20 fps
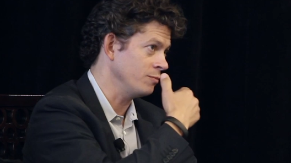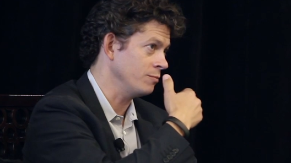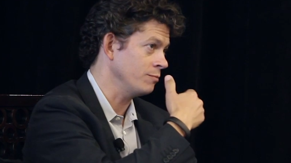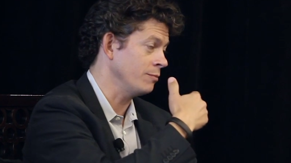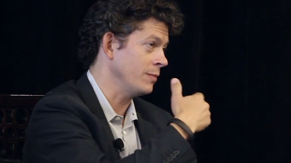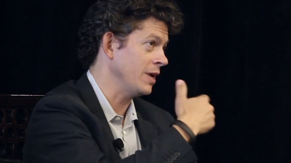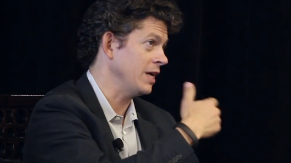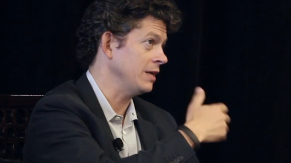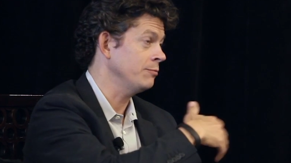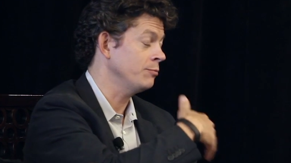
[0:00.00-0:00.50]

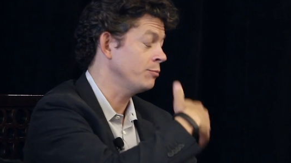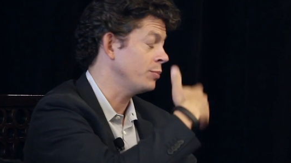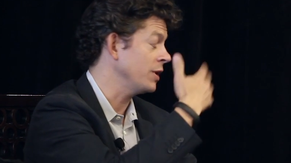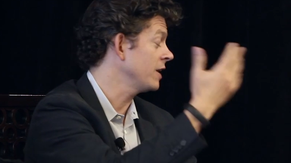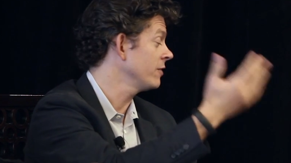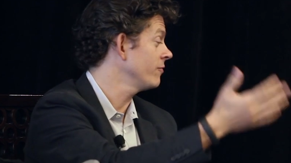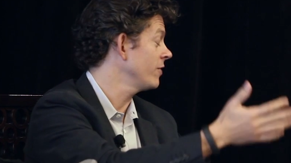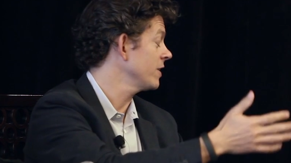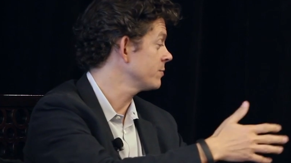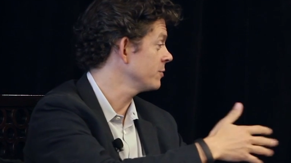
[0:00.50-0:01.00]
made
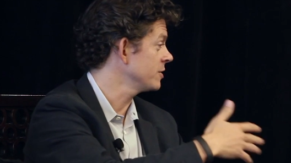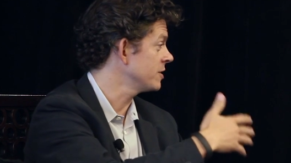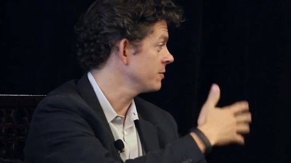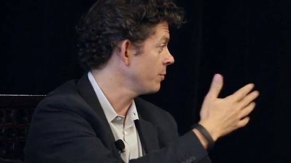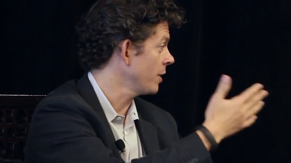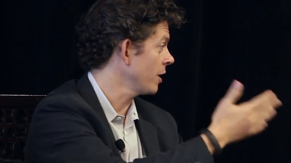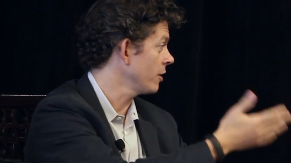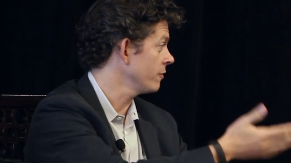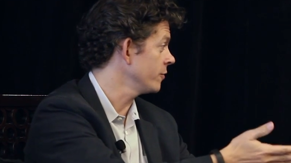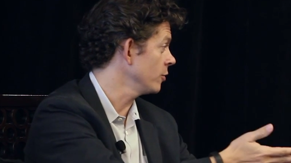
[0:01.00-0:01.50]
big investments
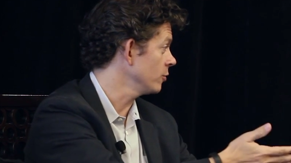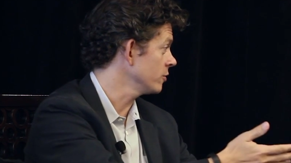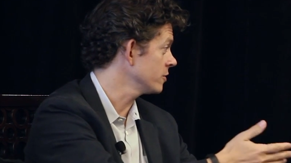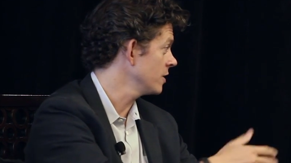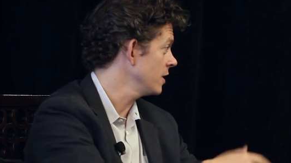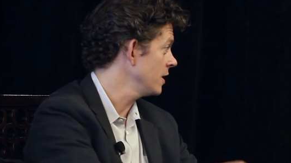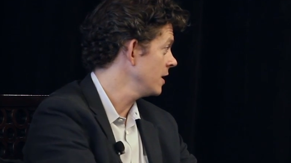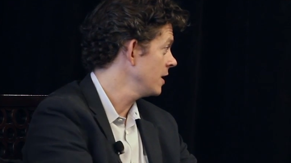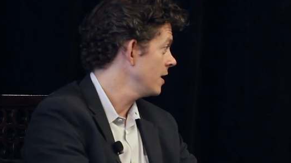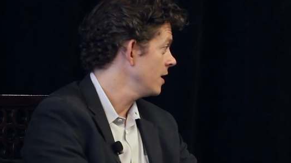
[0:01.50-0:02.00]
in biofuels,
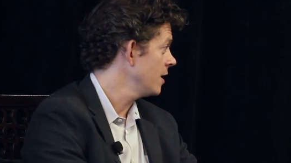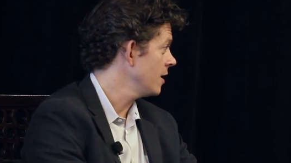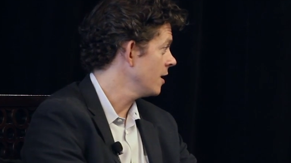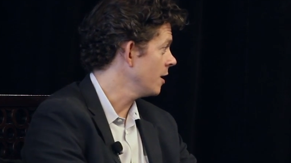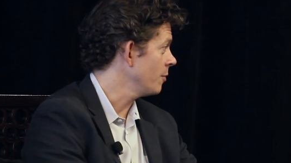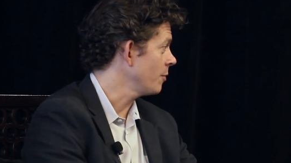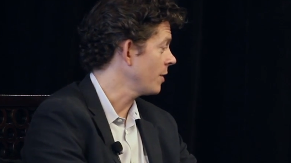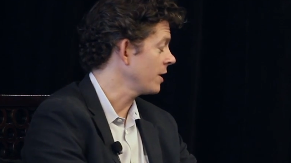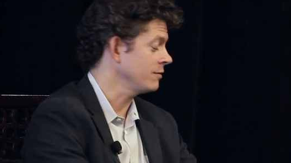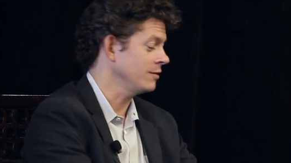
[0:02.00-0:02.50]

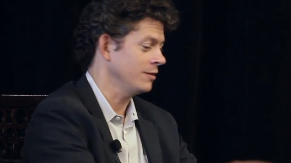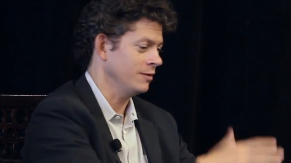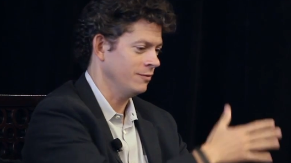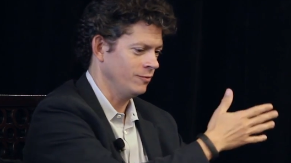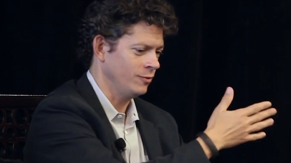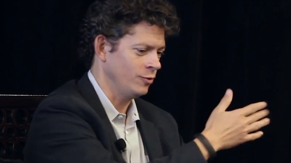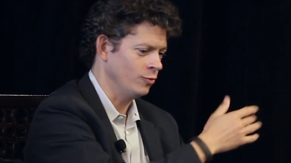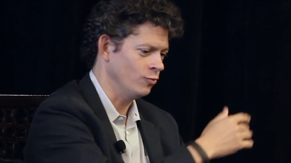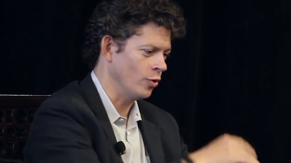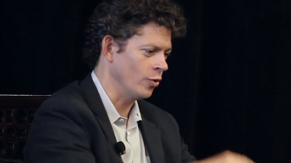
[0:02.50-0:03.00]

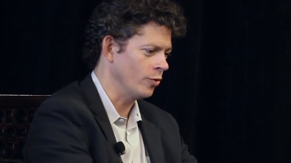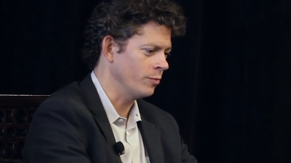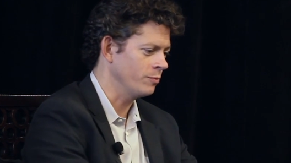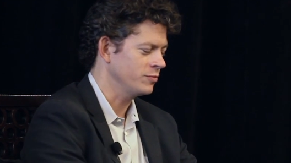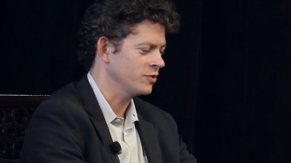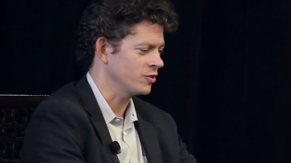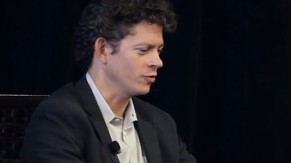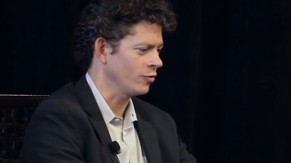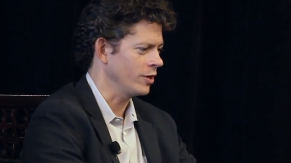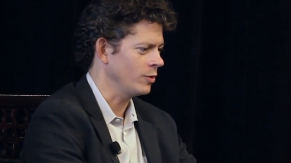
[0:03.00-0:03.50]
and you wrote
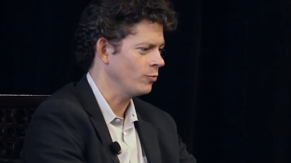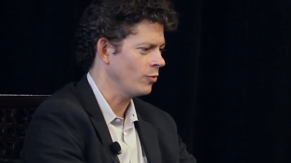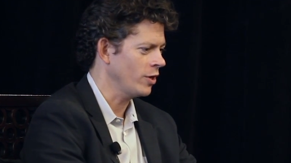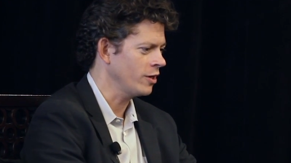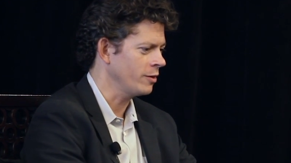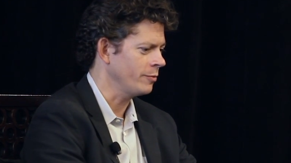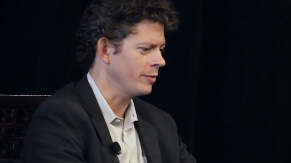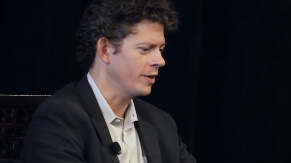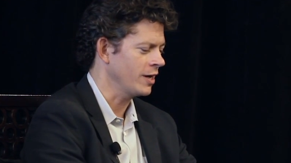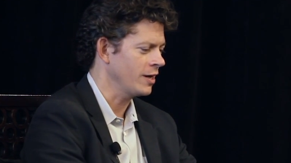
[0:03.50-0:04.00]
a story in
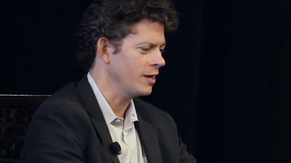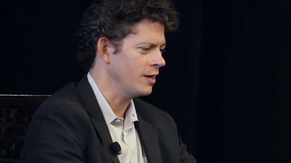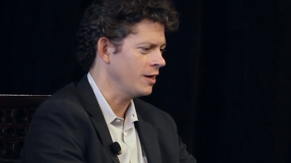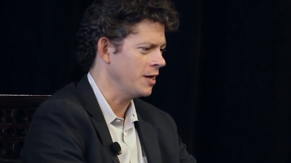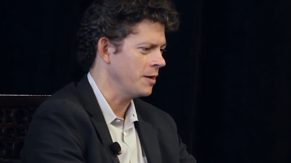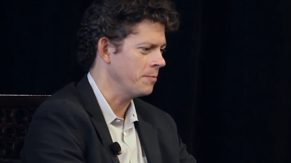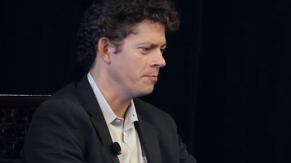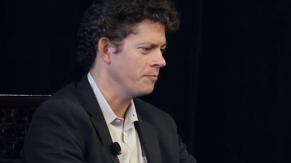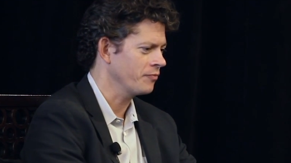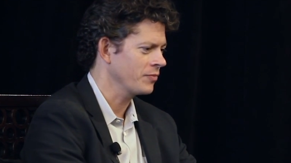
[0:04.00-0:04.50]
Wired about it.
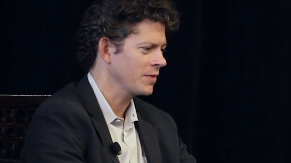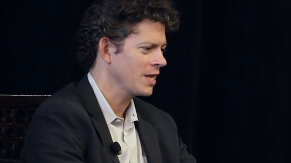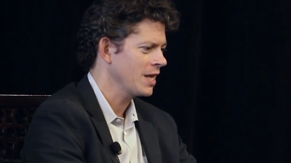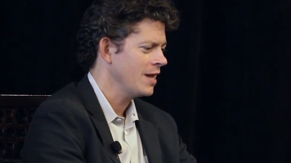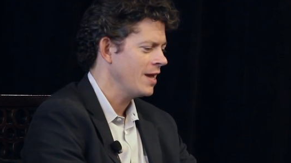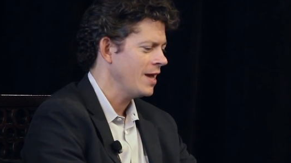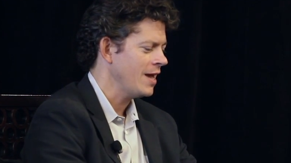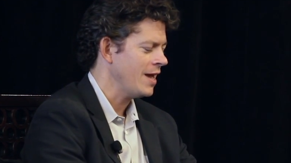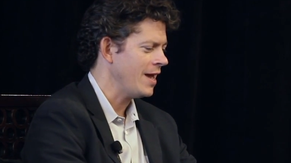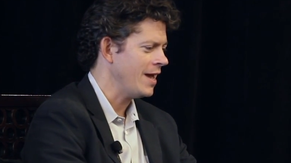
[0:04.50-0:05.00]

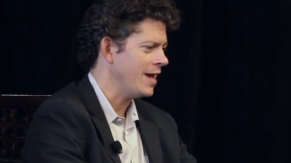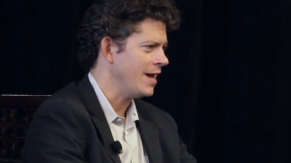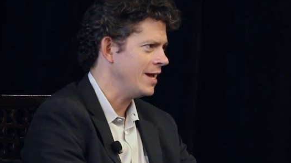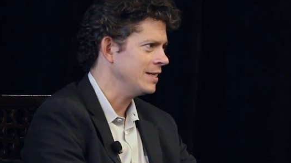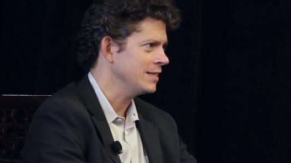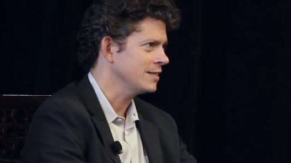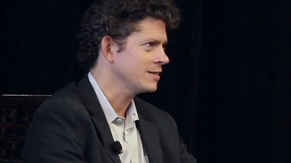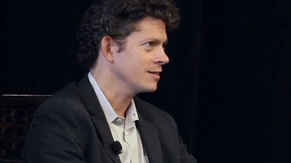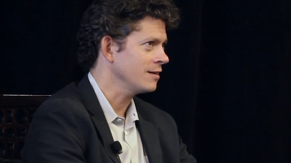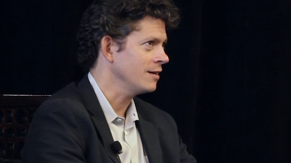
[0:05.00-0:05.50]

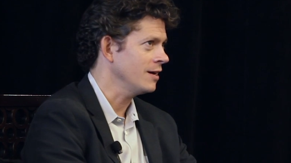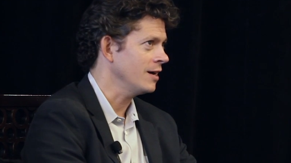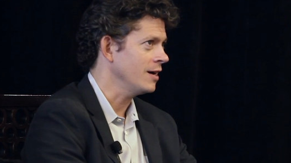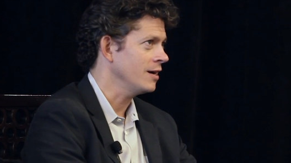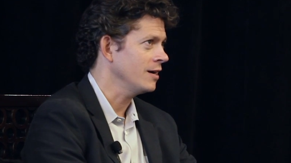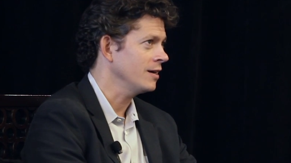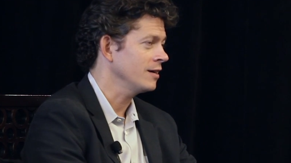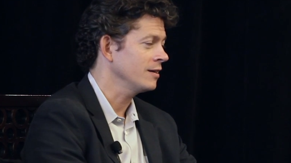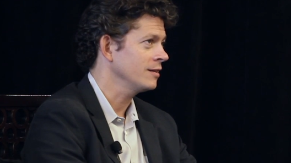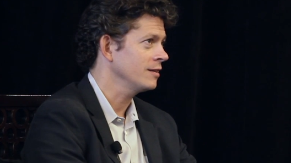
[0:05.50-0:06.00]
And
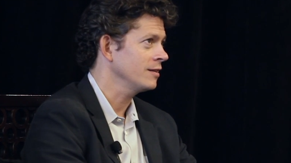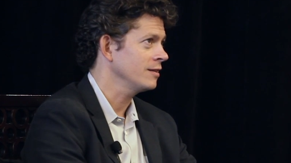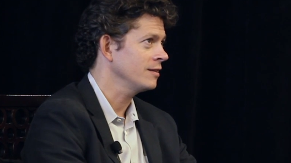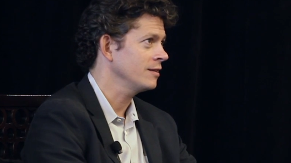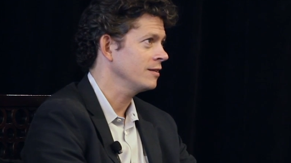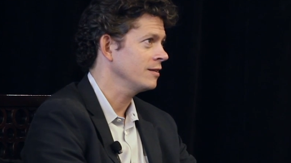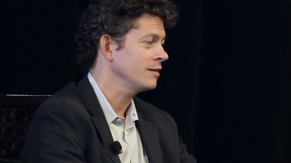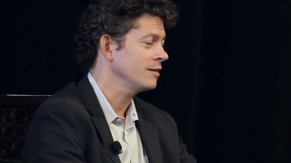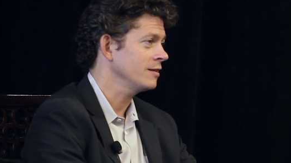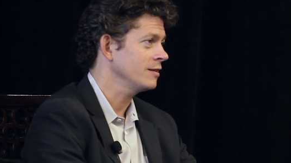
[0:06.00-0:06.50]

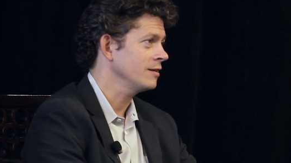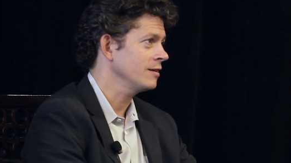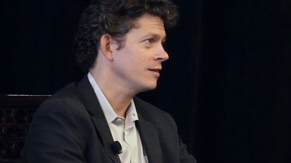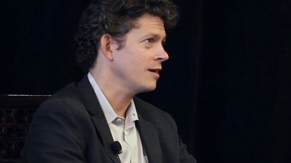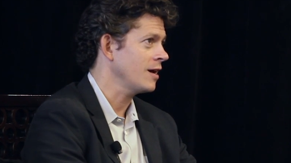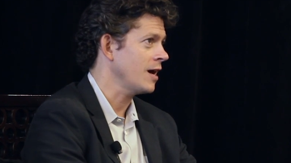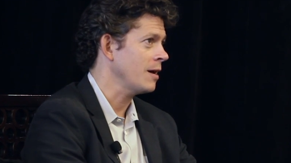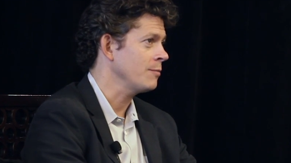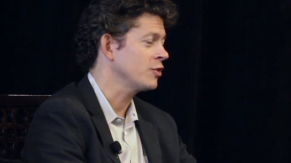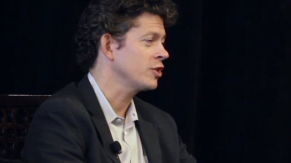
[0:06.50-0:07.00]

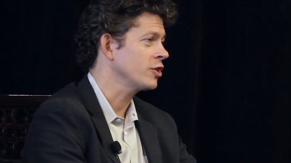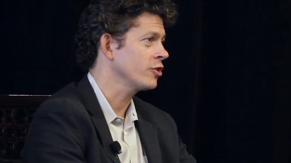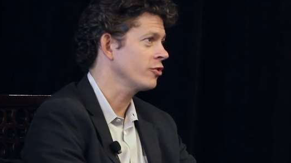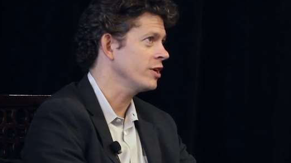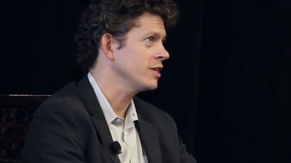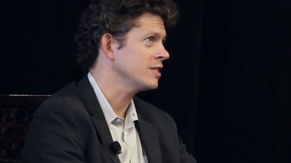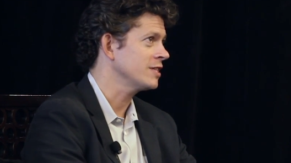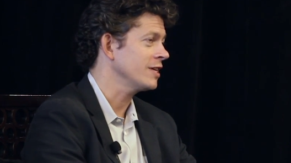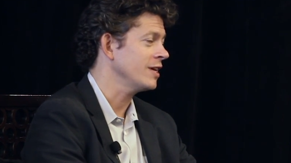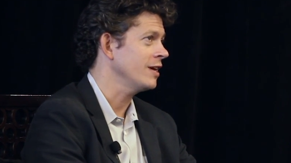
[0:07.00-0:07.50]
I'm
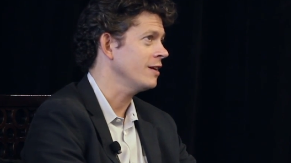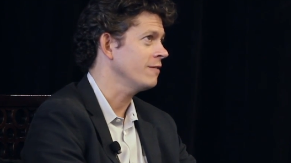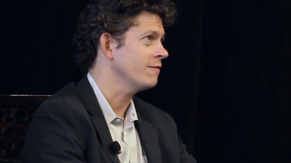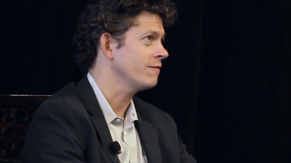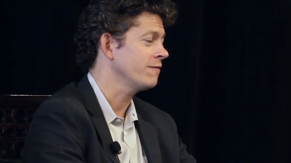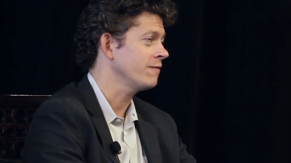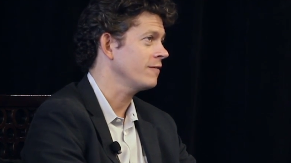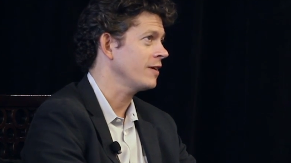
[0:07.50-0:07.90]
curious if